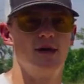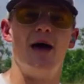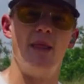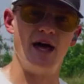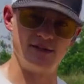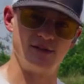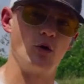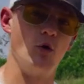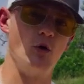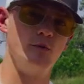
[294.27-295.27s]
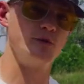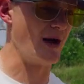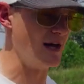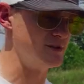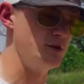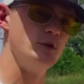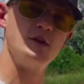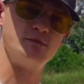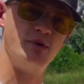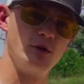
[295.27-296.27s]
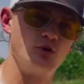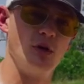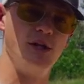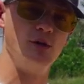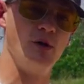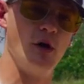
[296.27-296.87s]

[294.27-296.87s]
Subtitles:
And that is the goal. So as you do this build drill and you